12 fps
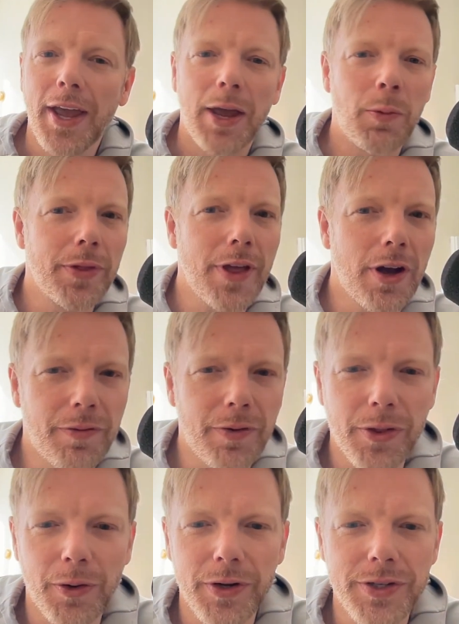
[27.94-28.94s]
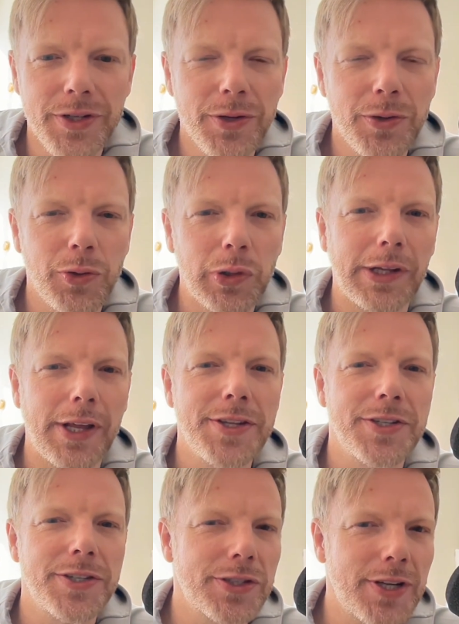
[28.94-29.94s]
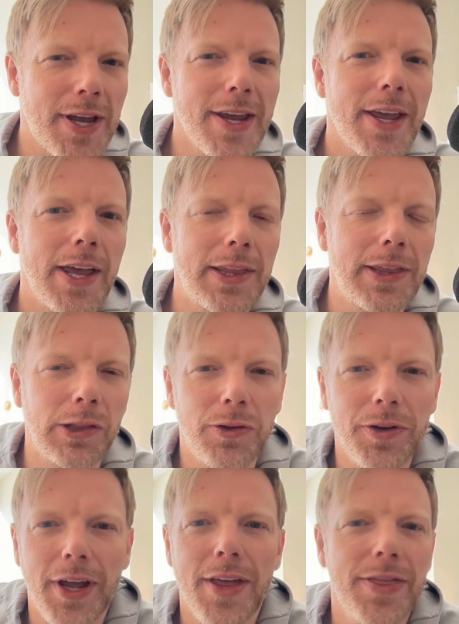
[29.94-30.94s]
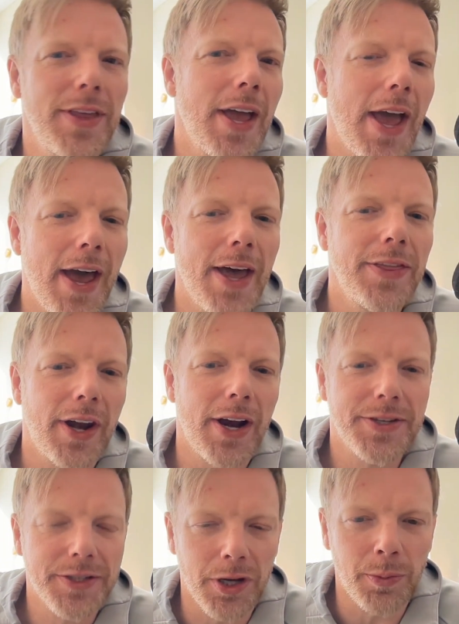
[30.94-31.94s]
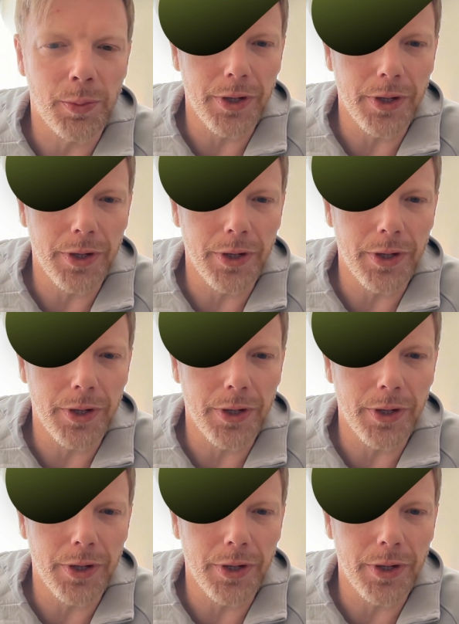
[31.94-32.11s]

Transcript: And without further ado, let's take a look at the ad that I stumbled